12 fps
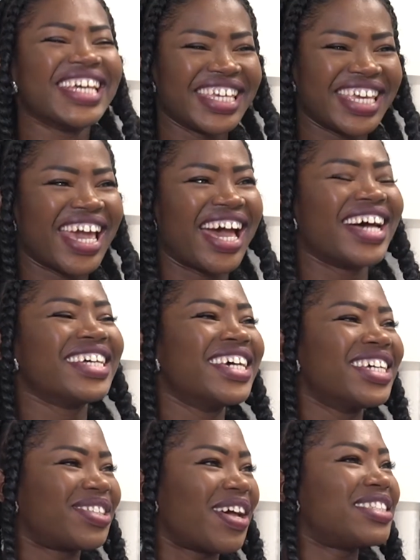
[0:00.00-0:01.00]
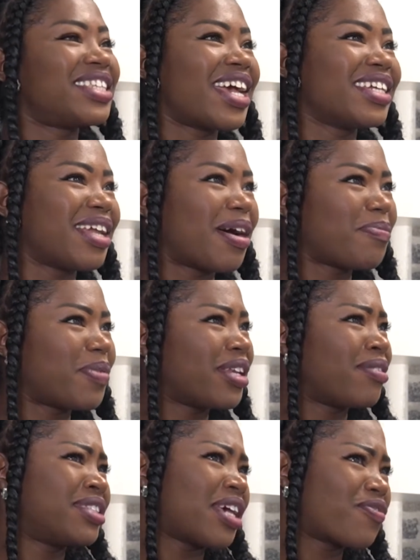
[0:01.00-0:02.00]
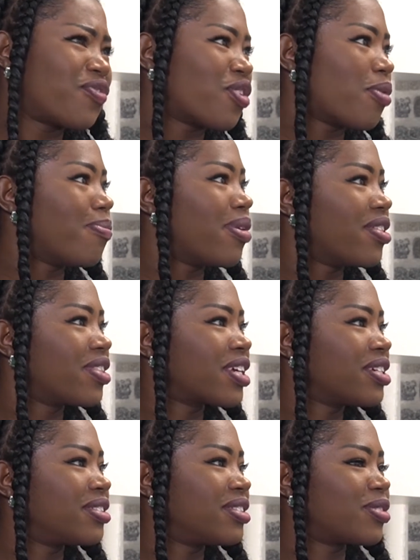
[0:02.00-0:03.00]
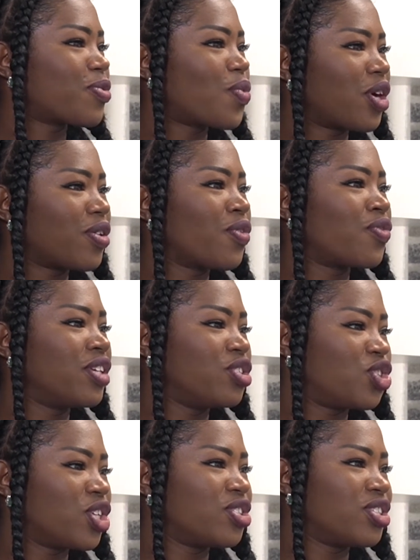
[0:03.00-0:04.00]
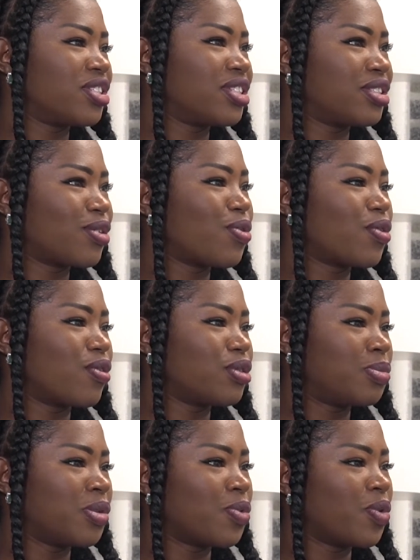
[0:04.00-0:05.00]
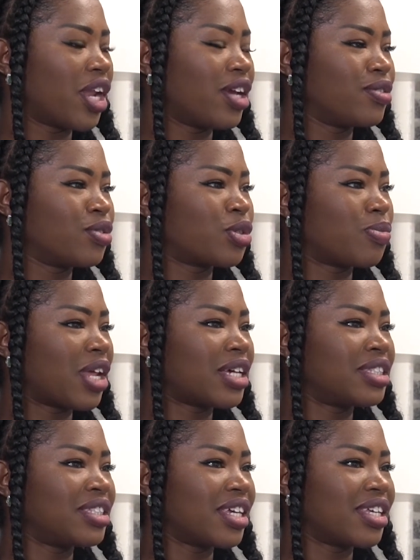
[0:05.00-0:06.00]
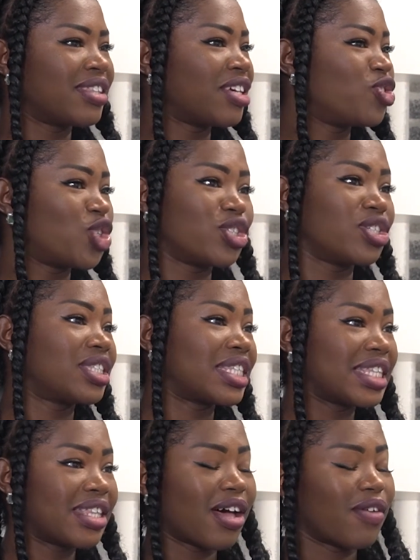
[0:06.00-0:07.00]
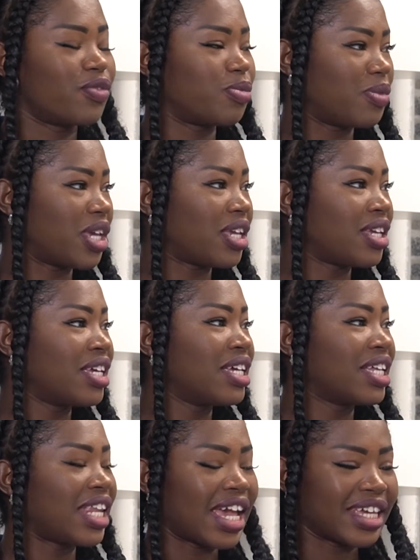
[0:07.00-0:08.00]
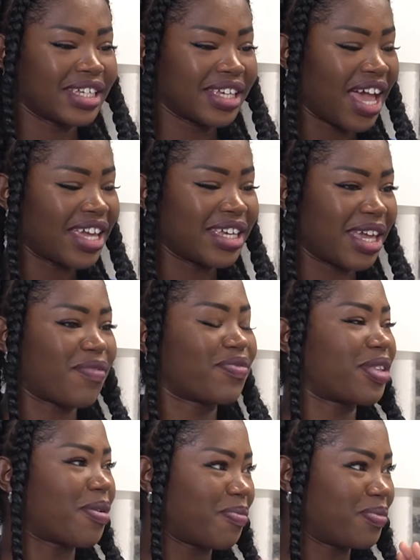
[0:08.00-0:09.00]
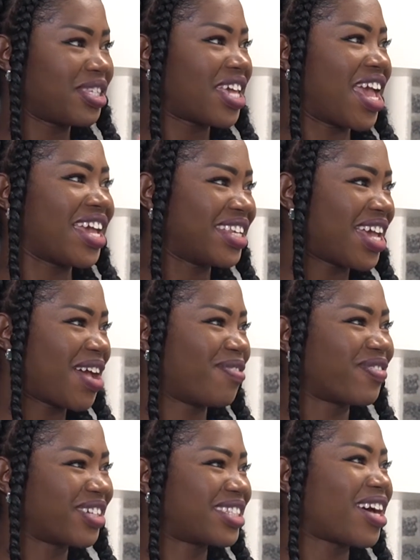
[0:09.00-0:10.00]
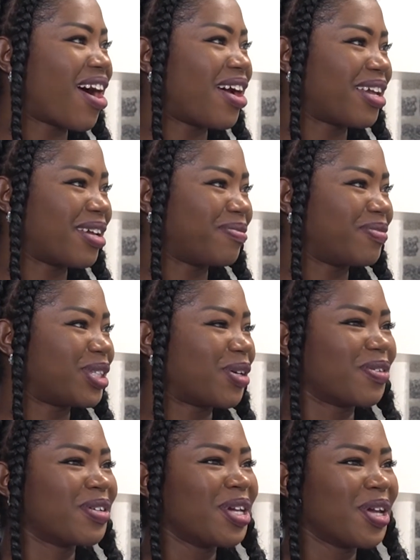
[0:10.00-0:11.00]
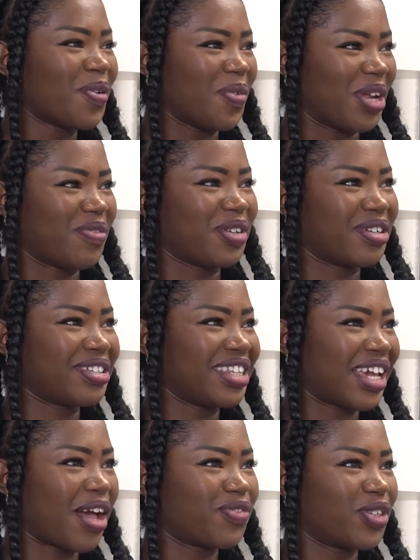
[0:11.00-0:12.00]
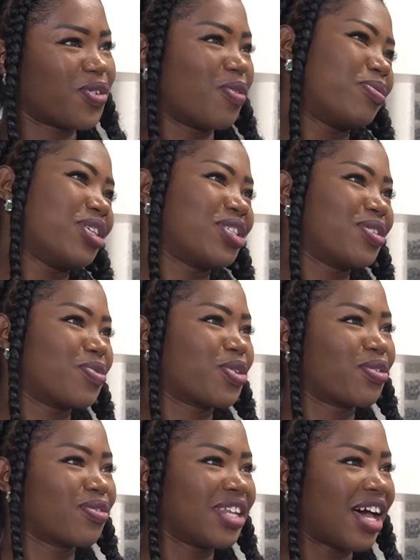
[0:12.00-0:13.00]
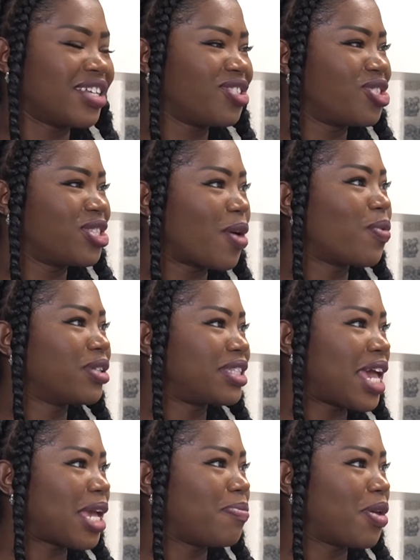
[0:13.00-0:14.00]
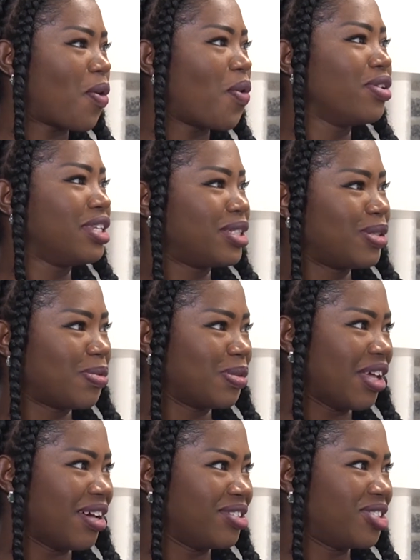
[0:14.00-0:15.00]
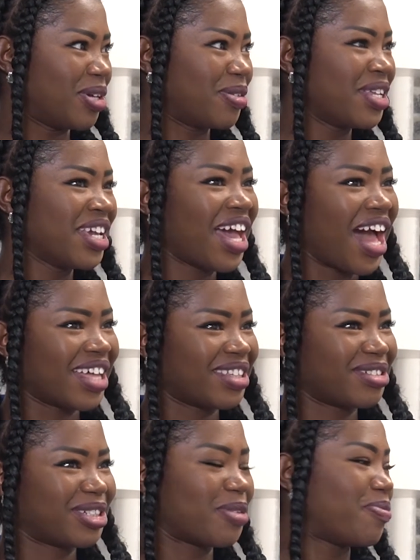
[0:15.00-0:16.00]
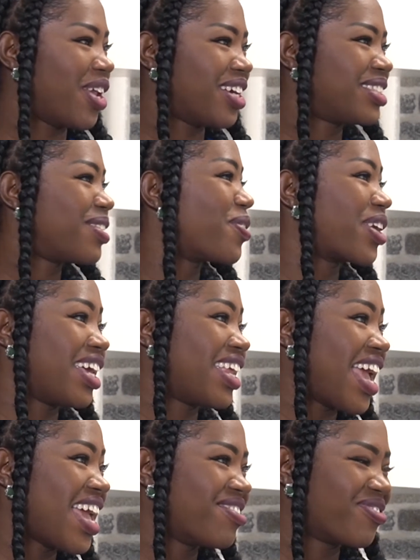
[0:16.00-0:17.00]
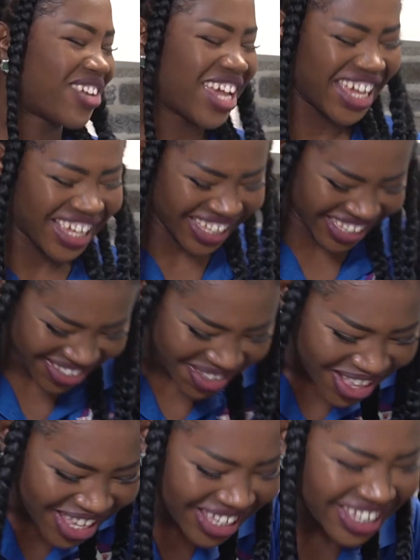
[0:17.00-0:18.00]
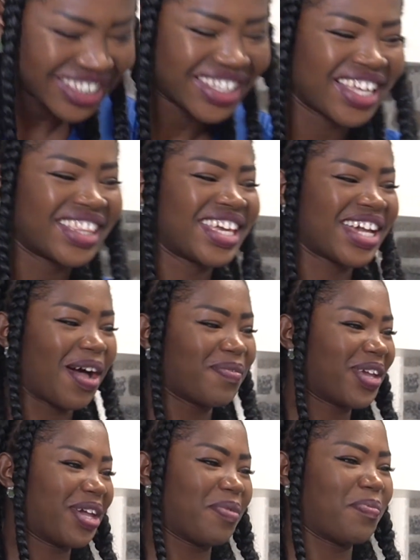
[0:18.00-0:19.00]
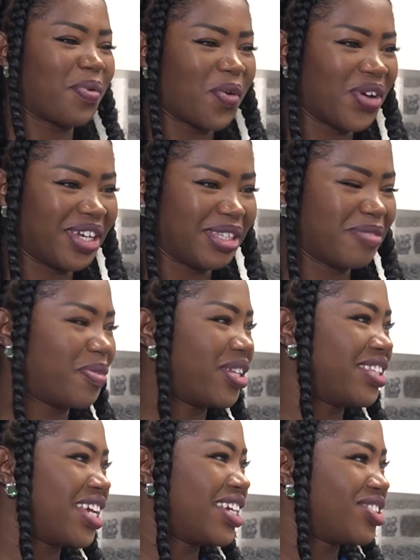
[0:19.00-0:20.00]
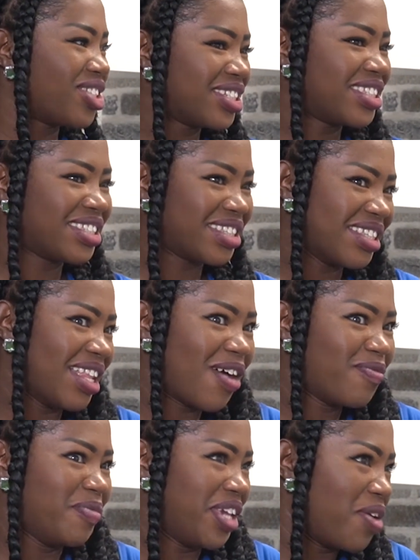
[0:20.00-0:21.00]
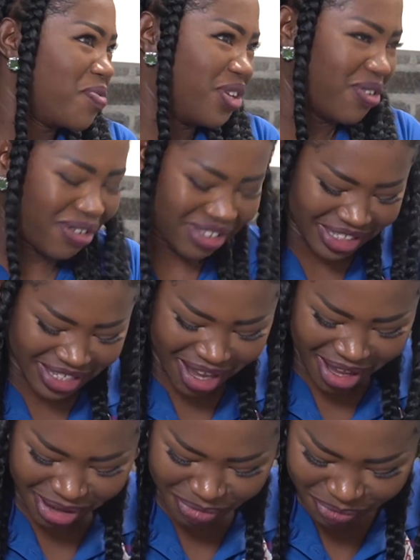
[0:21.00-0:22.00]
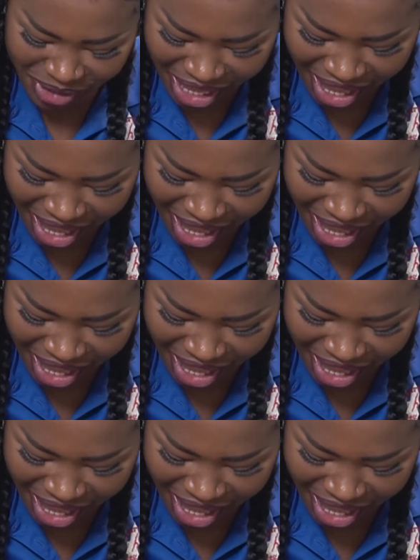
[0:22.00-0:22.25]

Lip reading: Yeah, so I signed up, and it was for a month, because one of the judges who knows me when I do gymnastics, the judges loved me. I give them 10 every time. So whenever after competition we go to lunch, they will take me only to lunch, and other gymnasts will get angry because they think I'm getting points, but they just love me and win all the time.